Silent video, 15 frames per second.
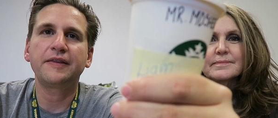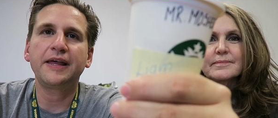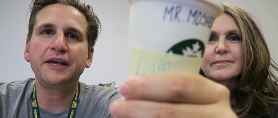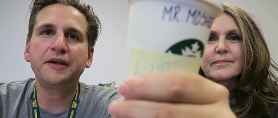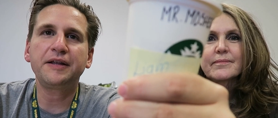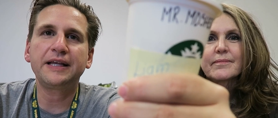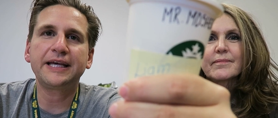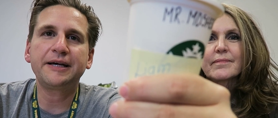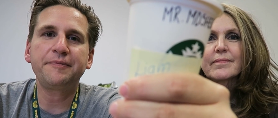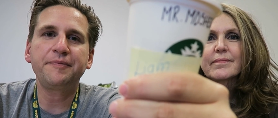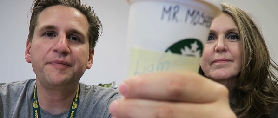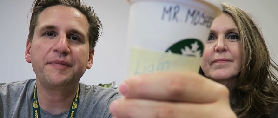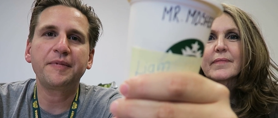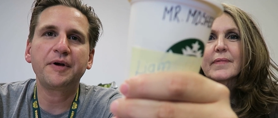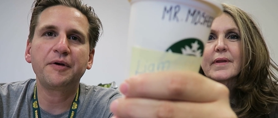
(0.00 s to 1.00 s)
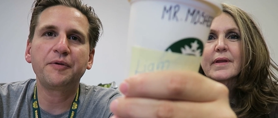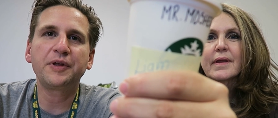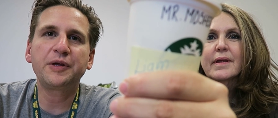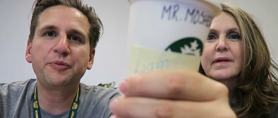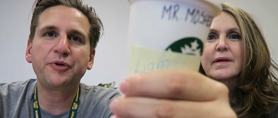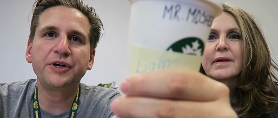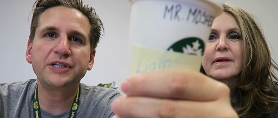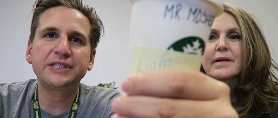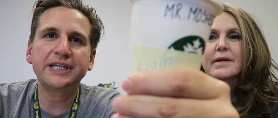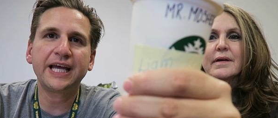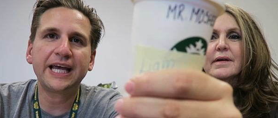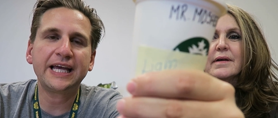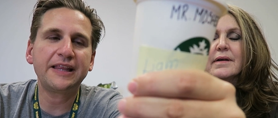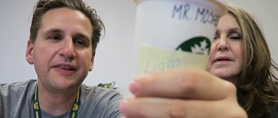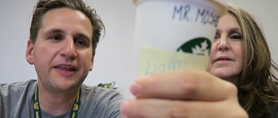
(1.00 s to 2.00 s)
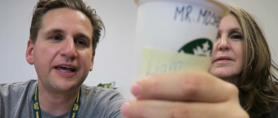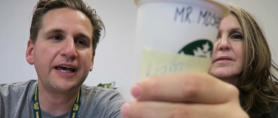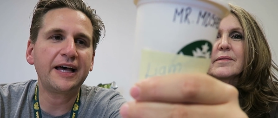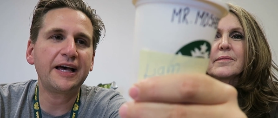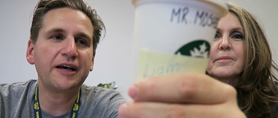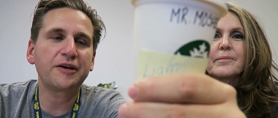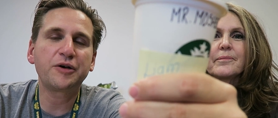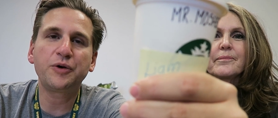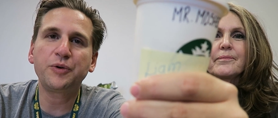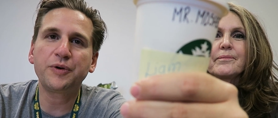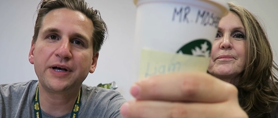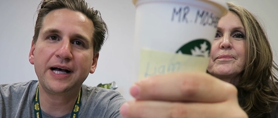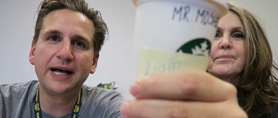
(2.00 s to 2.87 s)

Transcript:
Speaker 1: Thank you, Liam. Really appreciate the cool